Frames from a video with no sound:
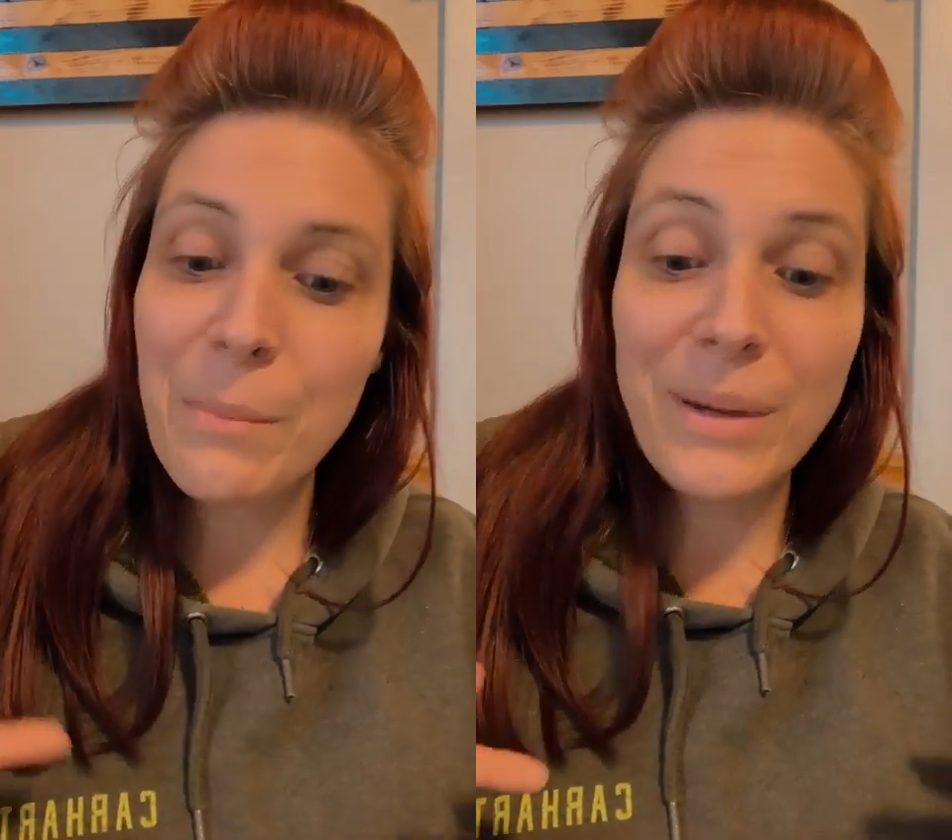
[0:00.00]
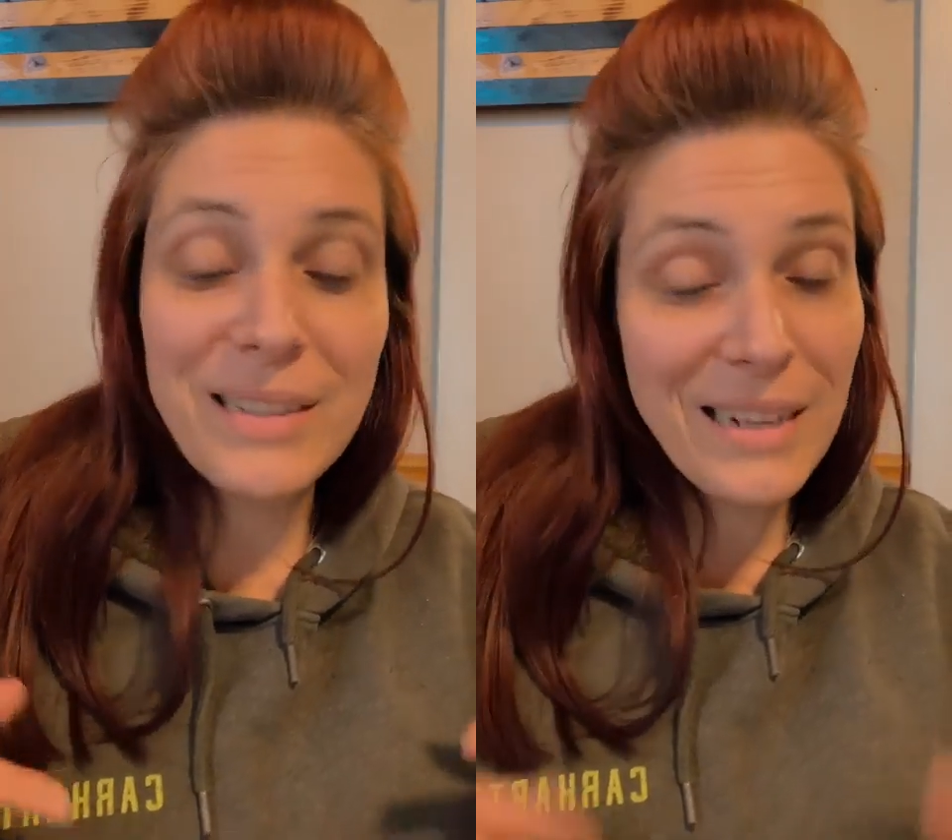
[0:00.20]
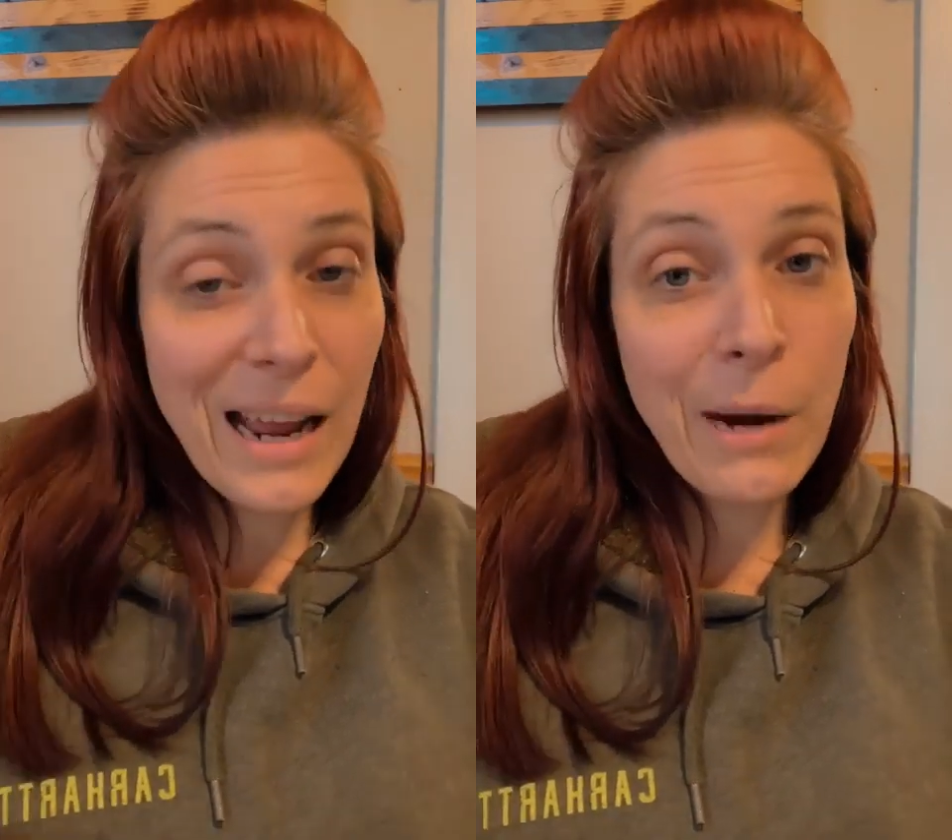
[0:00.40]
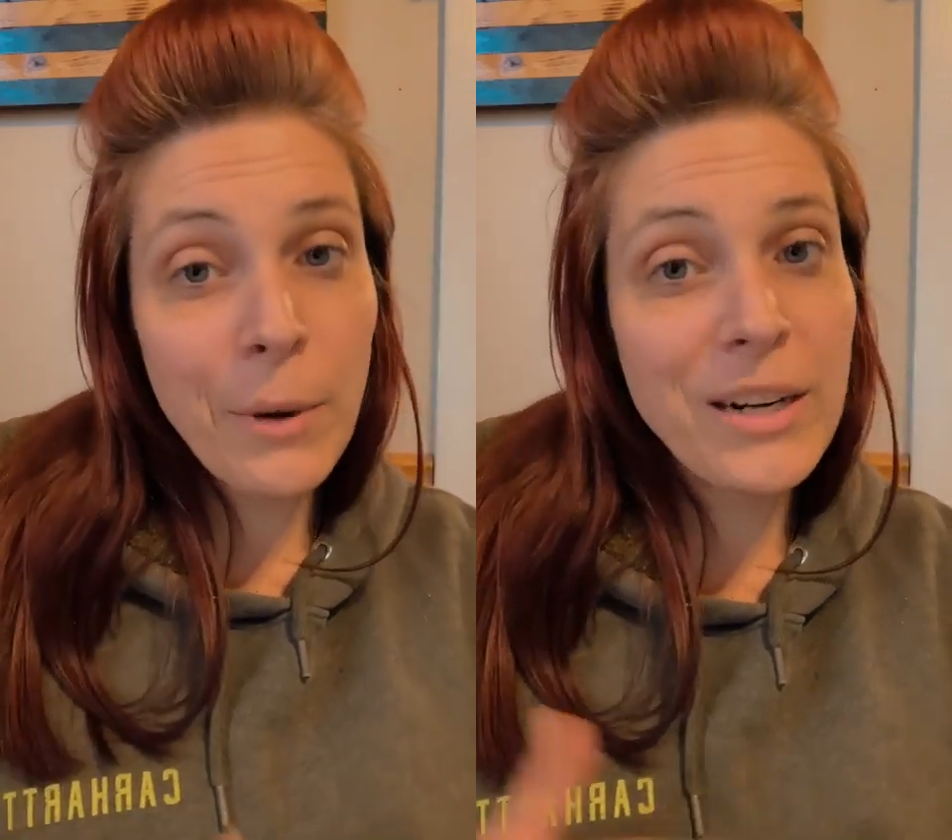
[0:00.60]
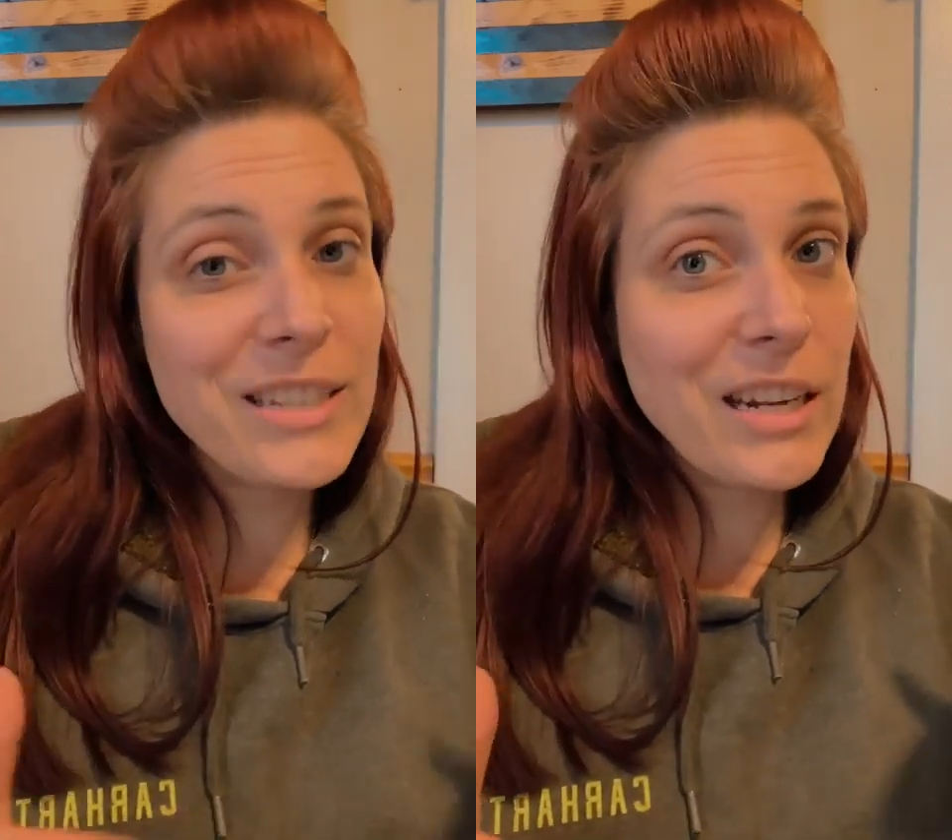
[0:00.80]
But tonight
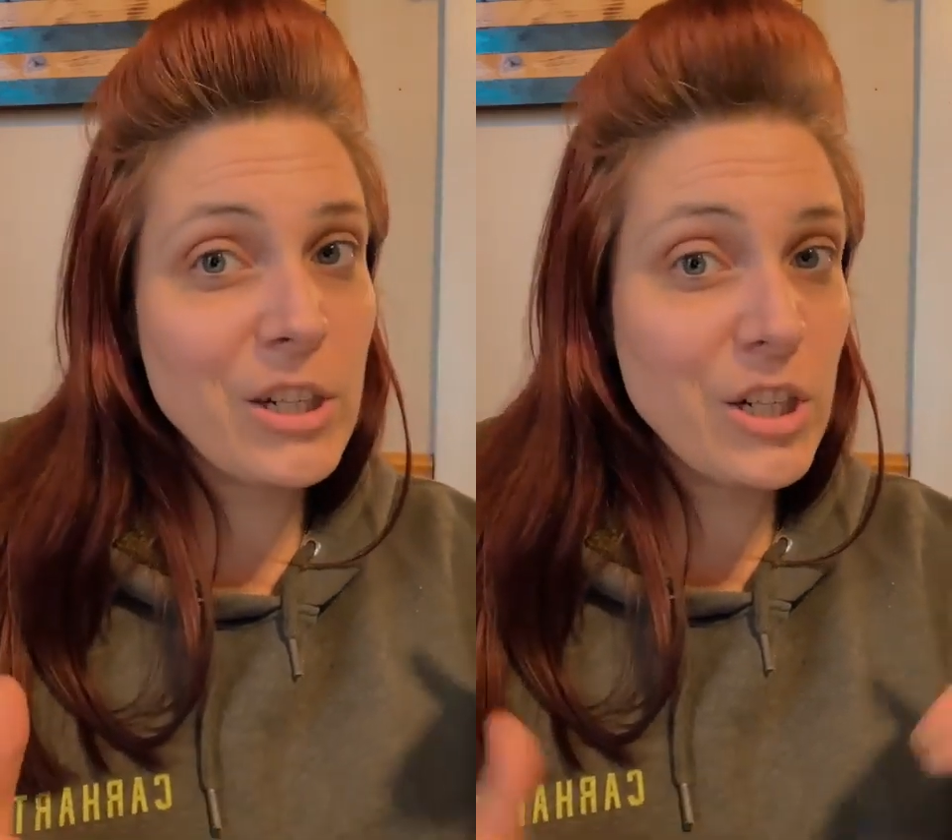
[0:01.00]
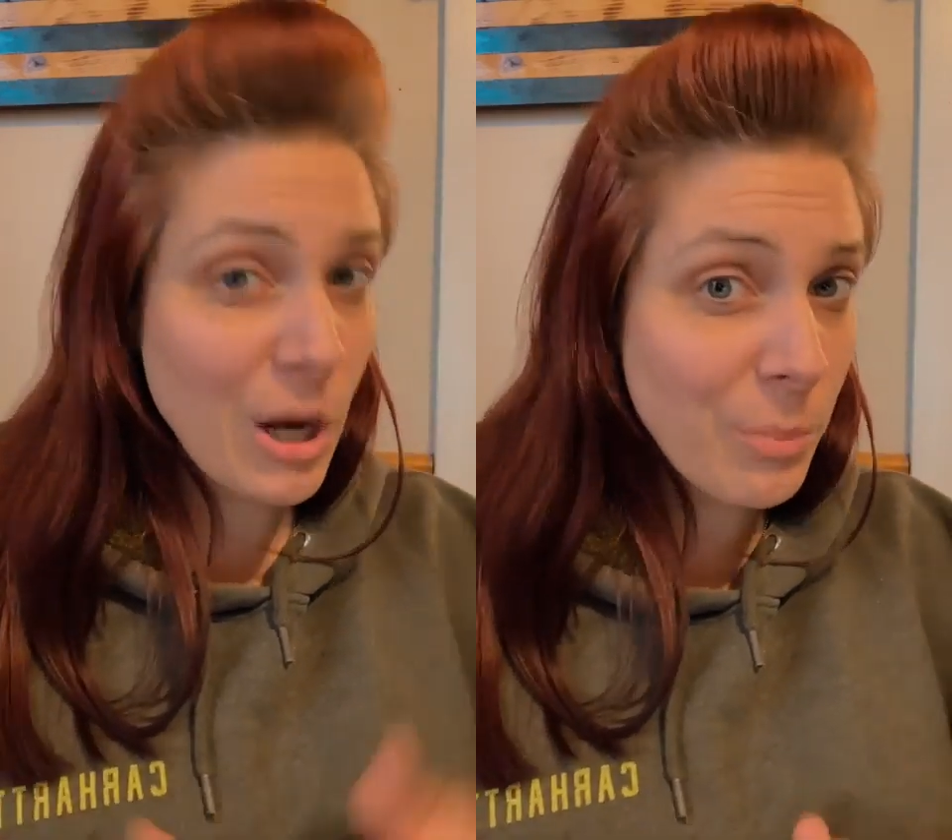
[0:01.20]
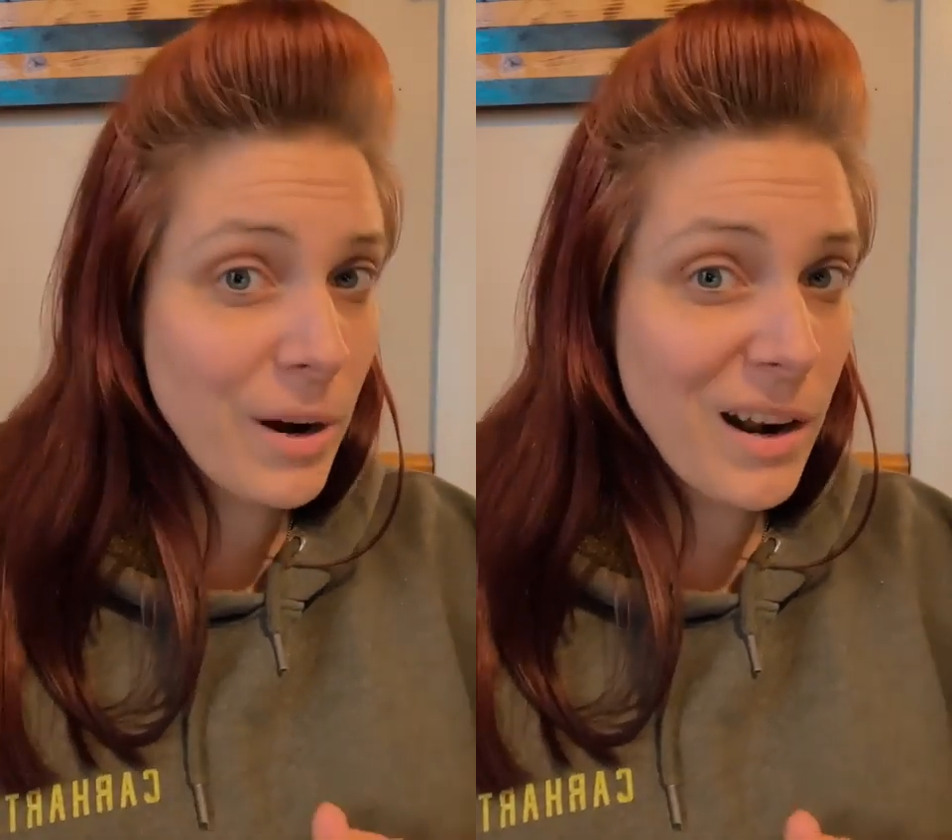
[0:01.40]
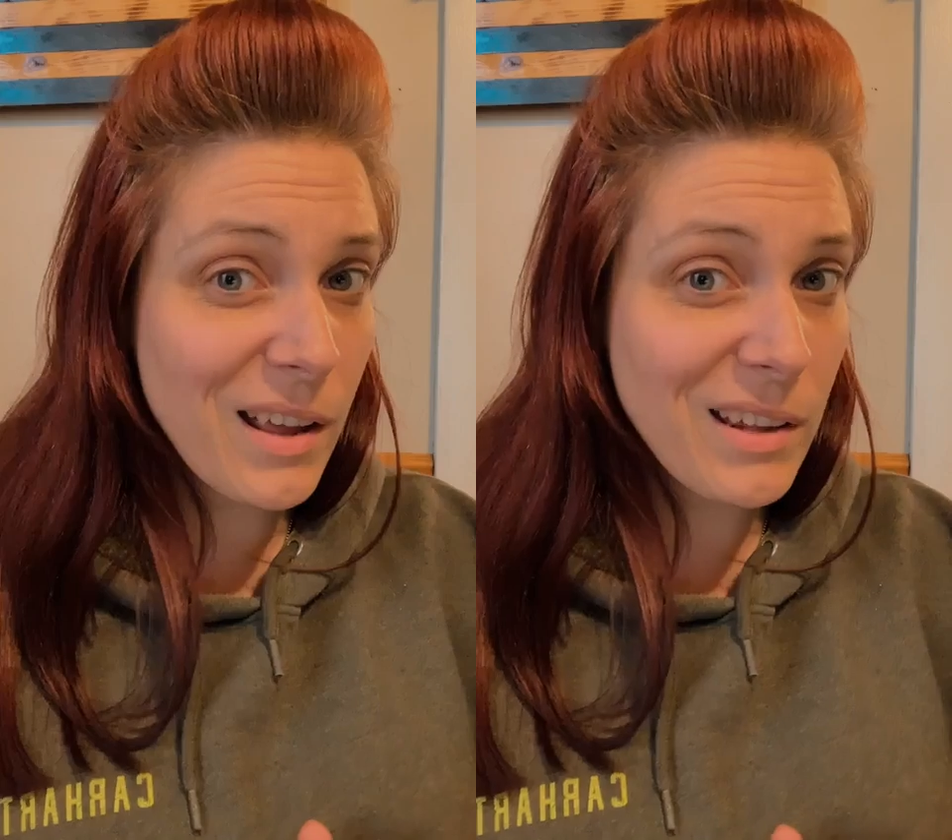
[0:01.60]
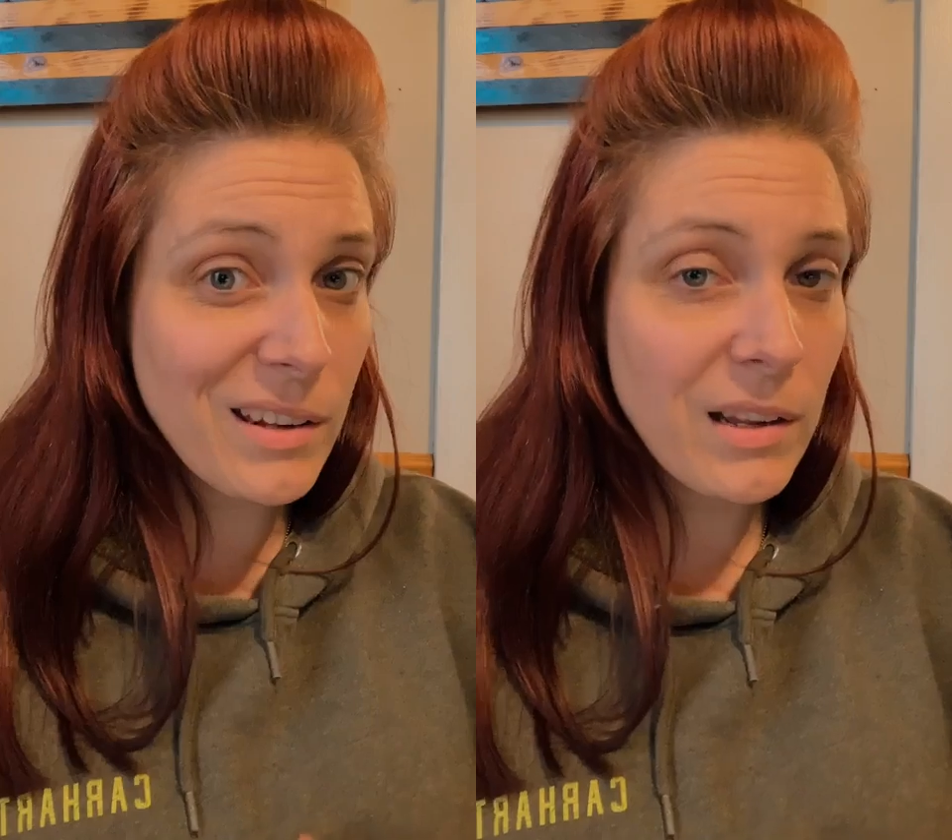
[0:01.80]
we're just gonna jump right
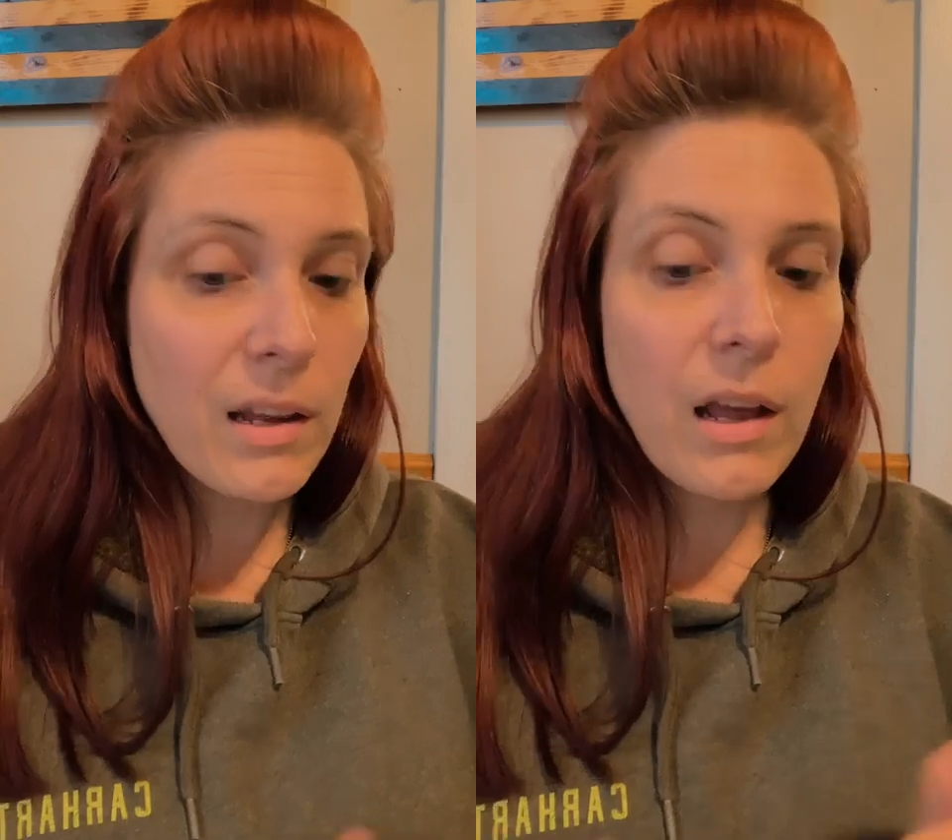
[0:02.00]
in